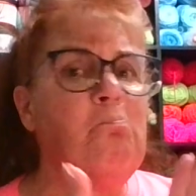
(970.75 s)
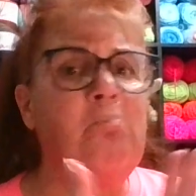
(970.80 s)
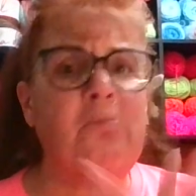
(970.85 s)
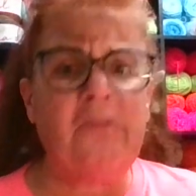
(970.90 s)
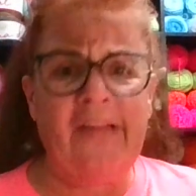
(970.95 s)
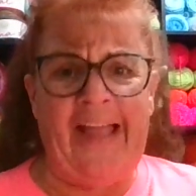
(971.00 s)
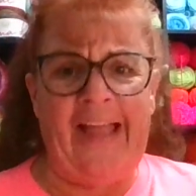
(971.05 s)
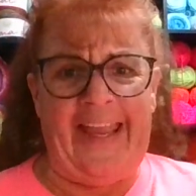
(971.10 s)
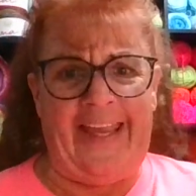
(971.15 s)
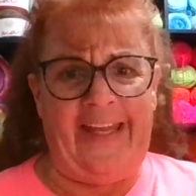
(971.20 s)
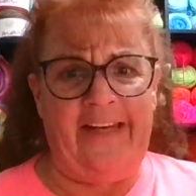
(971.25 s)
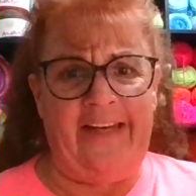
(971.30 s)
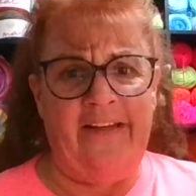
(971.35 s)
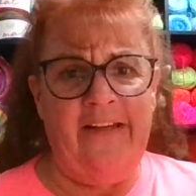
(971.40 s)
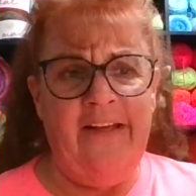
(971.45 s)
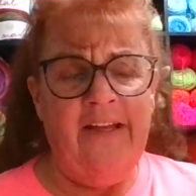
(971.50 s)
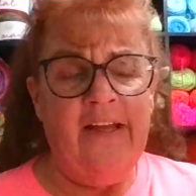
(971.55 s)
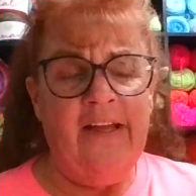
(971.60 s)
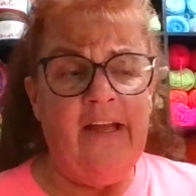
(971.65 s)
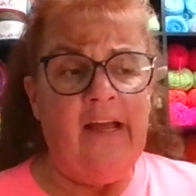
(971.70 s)
plain,
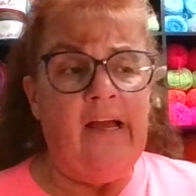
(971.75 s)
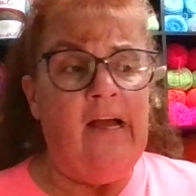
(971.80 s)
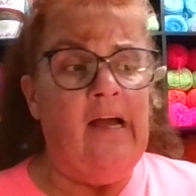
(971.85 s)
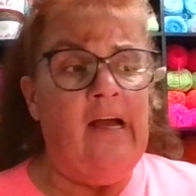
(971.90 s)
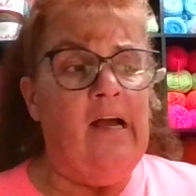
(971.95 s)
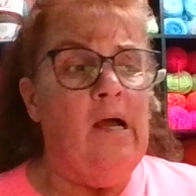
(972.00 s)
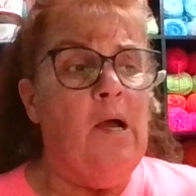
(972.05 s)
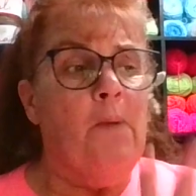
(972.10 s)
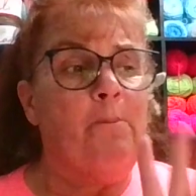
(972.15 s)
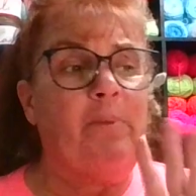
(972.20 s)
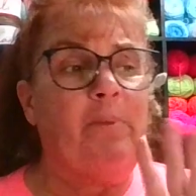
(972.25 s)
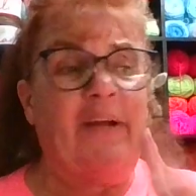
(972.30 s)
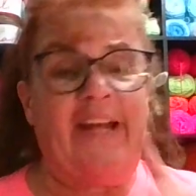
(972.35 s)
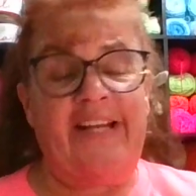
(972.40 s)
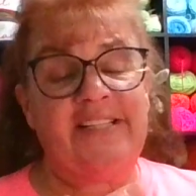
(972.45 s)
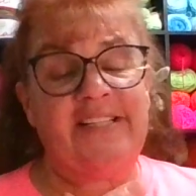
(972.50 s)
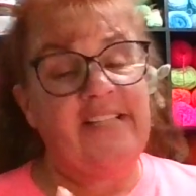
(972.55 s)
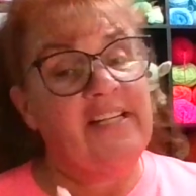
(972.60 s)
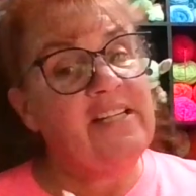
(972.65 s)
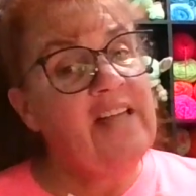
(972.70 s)
but I
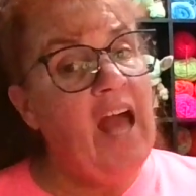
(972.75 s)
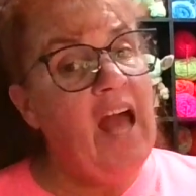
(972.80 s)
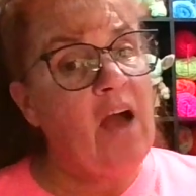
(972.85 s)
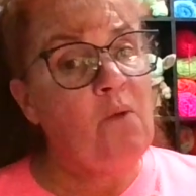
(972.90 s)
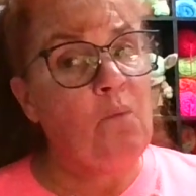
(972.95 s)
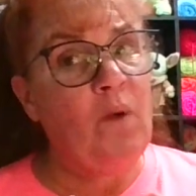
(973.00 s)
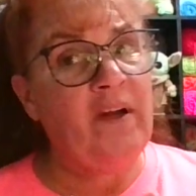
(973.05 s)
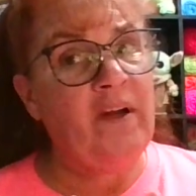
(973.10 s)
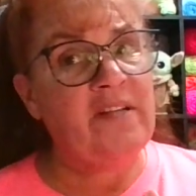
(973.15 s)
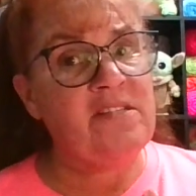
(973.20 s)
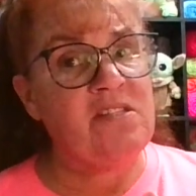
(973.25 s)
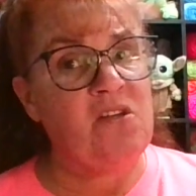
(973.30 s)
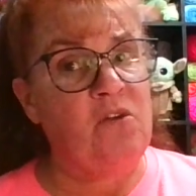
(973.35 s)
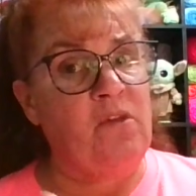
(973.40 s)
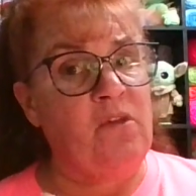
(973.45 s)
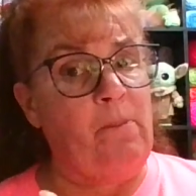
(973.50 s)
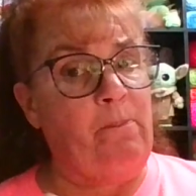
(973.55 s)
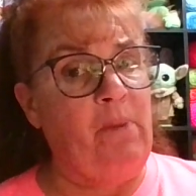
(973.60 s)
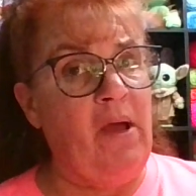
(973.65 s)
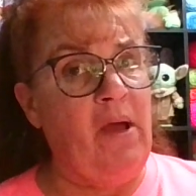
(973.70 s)
did not want to sew
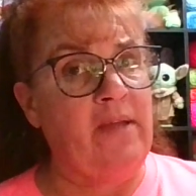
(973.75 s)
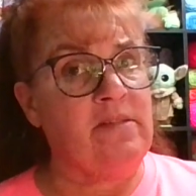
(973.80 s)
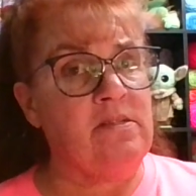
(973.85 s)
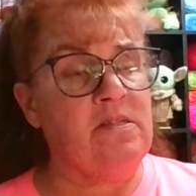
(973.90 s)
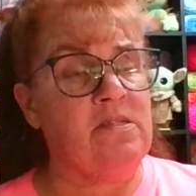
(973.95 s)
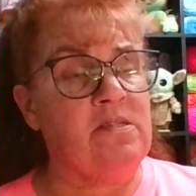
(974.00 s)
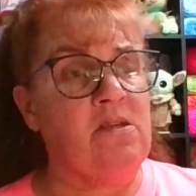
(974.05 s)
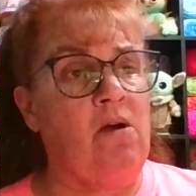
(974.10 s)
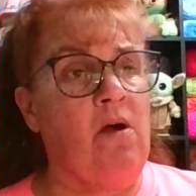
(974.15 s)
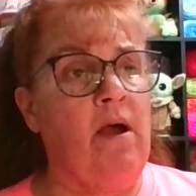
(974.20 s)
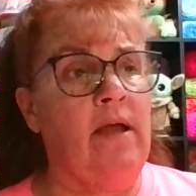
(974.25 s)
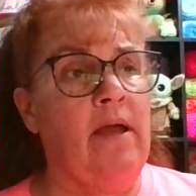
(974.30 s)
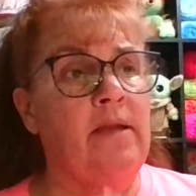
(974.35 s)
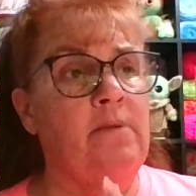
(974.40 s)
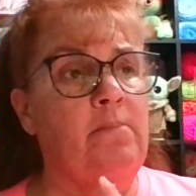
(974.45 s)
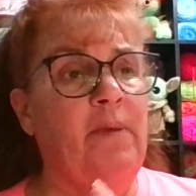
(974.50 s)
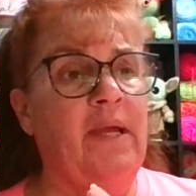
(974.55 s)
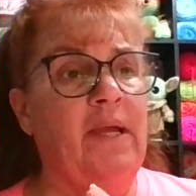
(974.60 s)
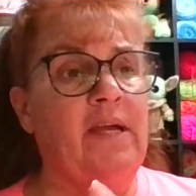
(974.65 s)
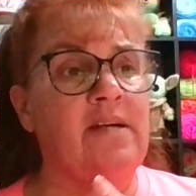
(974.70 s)
the buttons on
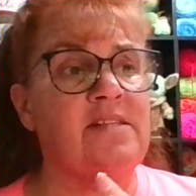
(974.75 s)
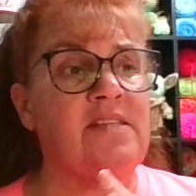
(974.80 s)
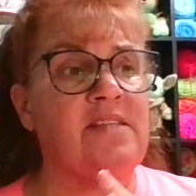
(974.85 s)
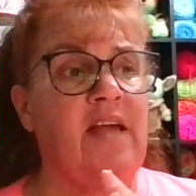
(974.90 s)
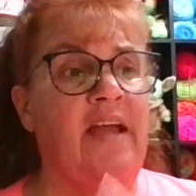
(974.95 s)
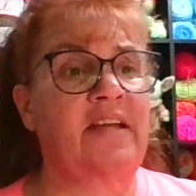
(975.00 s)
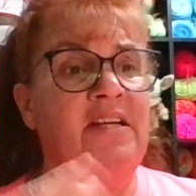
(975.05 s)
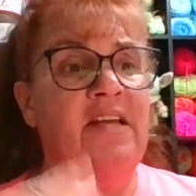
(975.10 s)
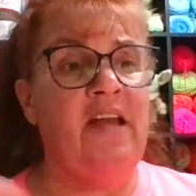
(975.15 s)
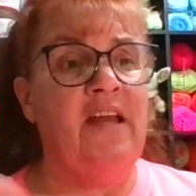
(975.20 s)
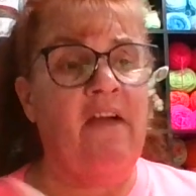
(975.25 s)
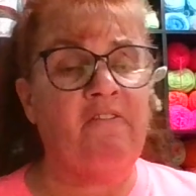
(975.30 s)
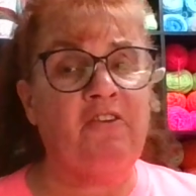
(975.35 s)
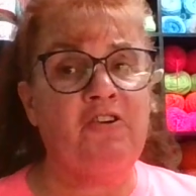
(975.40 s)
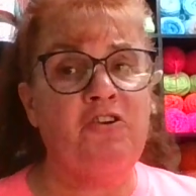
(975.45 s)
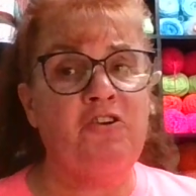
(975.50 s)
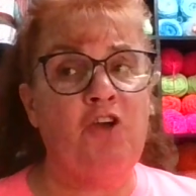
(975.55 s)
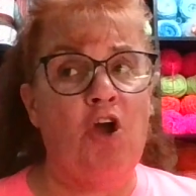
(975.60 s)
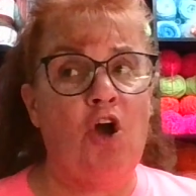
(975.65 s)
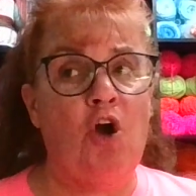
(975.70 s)
because I never
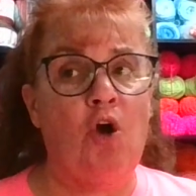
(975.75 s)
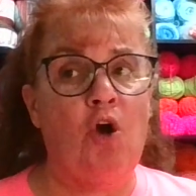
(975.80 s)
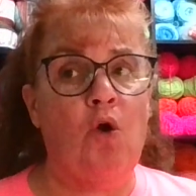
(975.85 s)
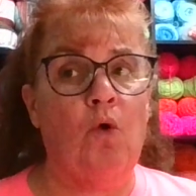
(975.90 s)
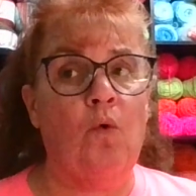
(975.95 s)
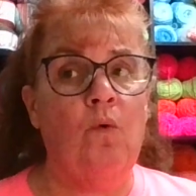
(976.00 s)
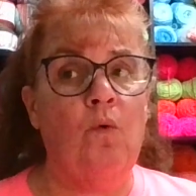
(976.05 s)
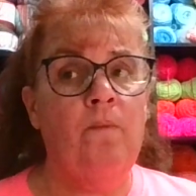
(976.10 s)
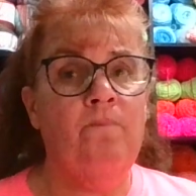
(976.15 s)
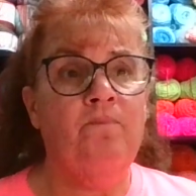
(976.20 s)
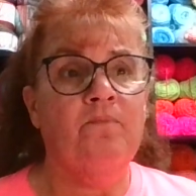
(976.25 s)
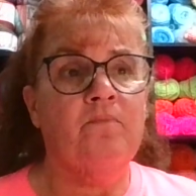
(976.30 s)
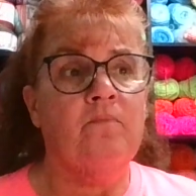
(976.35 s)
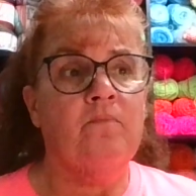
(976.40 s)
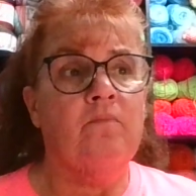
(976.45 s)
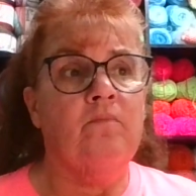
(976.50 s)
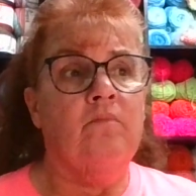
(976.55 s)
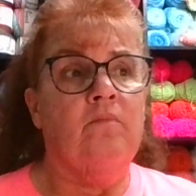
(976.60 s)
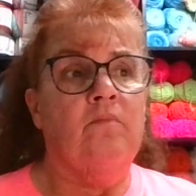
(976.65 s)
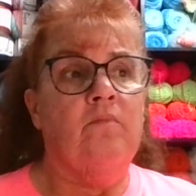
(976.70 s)
know
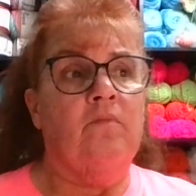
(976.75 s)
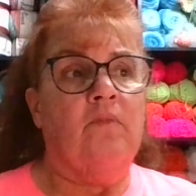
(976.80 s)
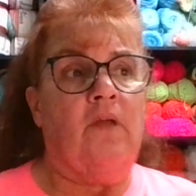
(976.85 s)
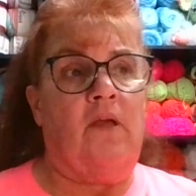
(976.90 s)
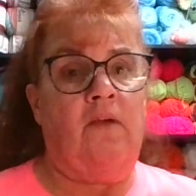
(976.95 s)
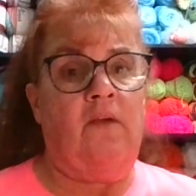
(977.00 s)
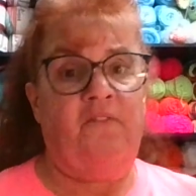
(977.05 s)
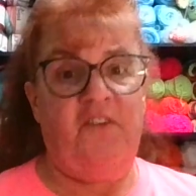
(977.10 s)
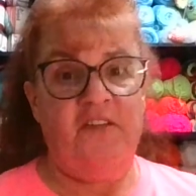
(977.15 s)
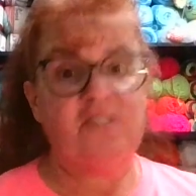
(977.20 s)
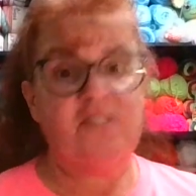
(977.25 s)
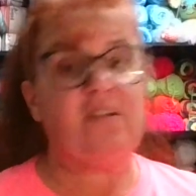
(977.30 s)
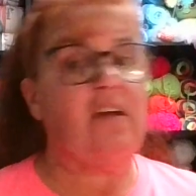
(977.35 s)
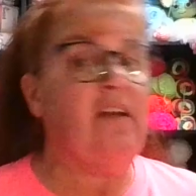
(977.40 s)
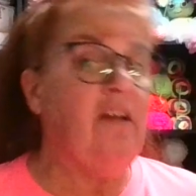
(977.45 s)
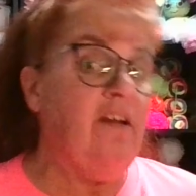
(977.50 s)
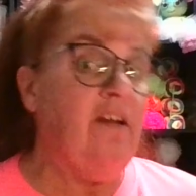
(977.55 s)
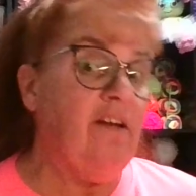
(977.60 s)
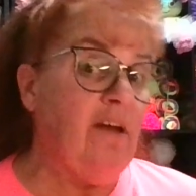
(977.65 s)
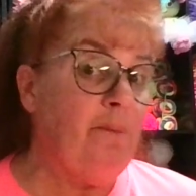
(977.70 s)
if he's going
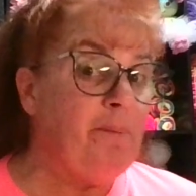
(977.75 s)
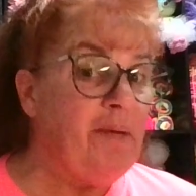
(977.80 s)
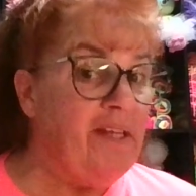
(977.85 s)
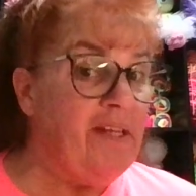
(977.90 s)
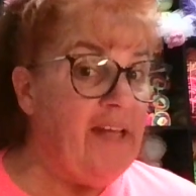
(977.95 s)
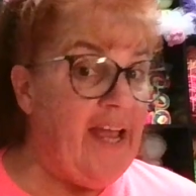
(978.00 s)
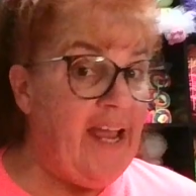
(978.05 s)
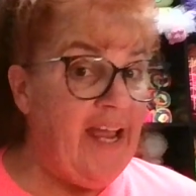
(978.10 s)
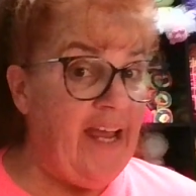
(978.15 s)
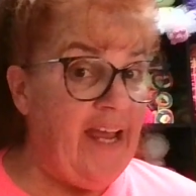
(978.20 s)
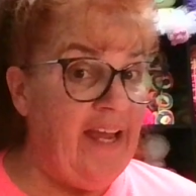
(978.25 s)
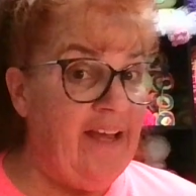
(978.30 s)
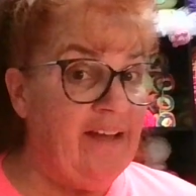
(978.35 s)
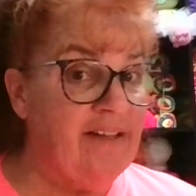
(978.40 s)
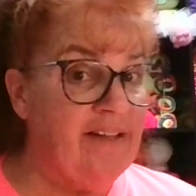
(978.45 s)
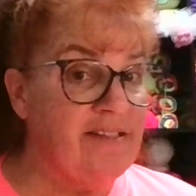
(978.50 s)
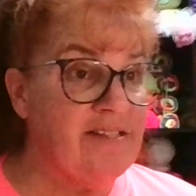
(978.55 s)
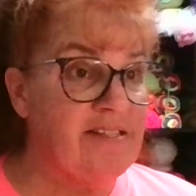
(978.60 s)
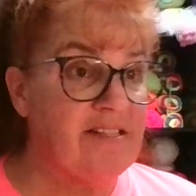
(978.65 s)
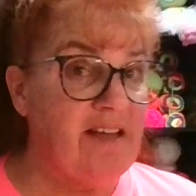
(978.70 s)
to end up in the
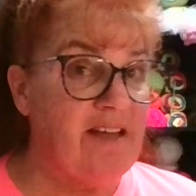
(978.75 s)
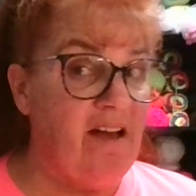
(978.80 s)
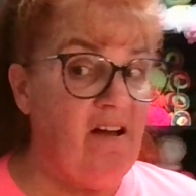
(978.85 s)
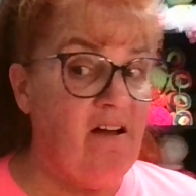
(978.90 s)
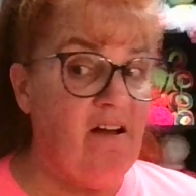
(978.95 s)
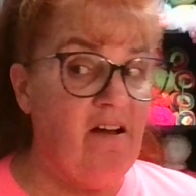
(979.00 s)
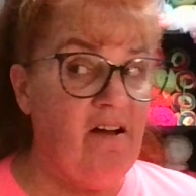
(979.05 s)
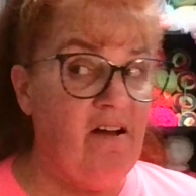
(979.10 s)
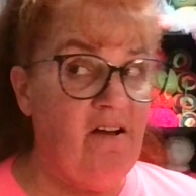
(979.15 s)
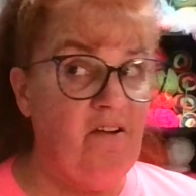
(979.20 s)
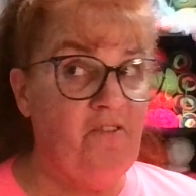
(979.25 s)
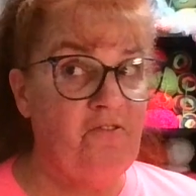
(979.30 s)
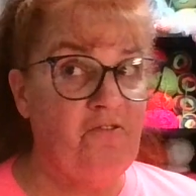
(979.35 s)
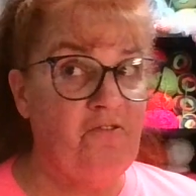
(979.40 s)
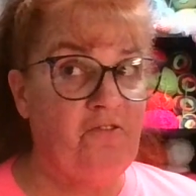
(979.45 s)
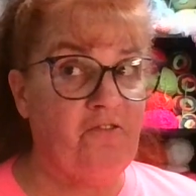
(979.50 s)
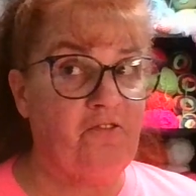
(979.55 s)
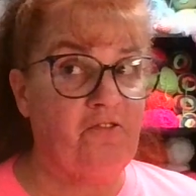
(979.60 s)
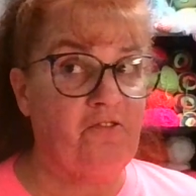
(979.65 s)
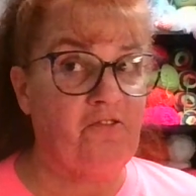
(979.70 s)
hands of
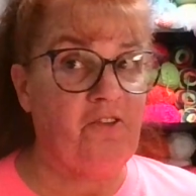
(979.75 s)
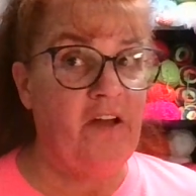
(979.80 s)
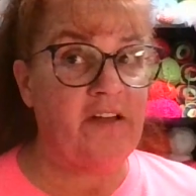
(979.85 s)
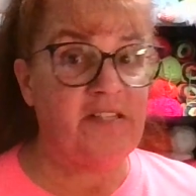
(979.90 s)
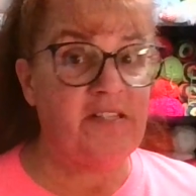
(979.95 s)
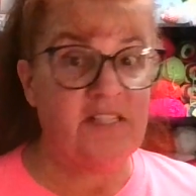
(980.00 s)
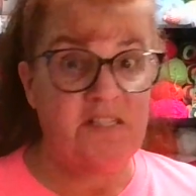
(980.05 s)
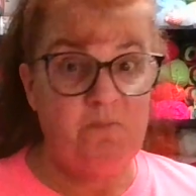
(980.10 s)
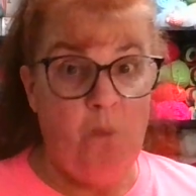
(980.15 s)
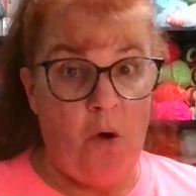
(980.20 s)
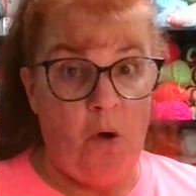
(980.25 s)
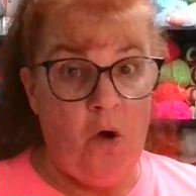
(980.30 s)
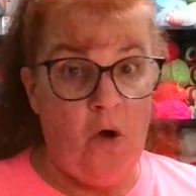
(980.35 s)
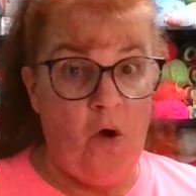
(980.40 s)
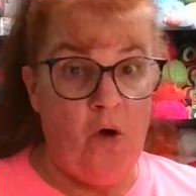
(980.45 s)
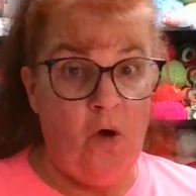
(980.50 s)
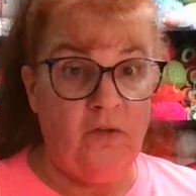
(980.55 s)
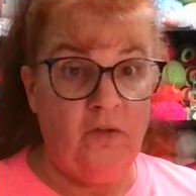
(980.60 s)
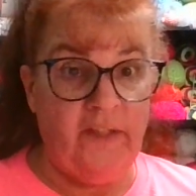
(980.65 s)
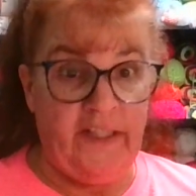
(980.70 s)
a
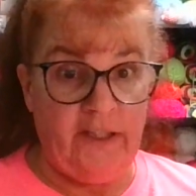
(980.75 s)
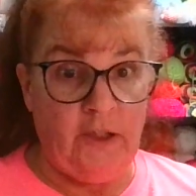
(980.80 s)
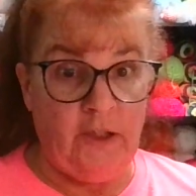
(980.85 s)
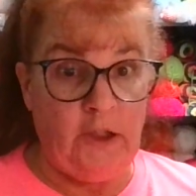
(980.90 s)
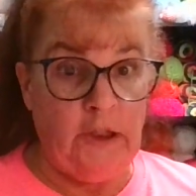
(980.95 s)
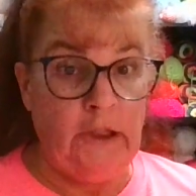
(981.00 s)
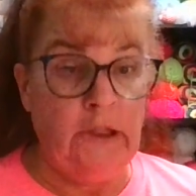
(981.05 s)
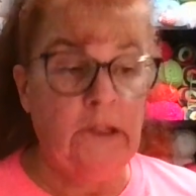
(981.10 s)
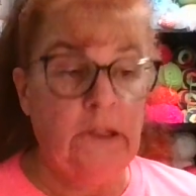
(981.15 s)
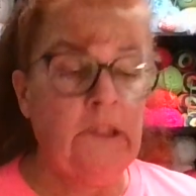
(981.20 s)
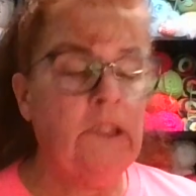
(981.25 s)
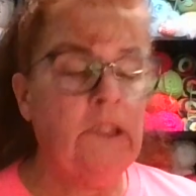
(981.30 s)
small little.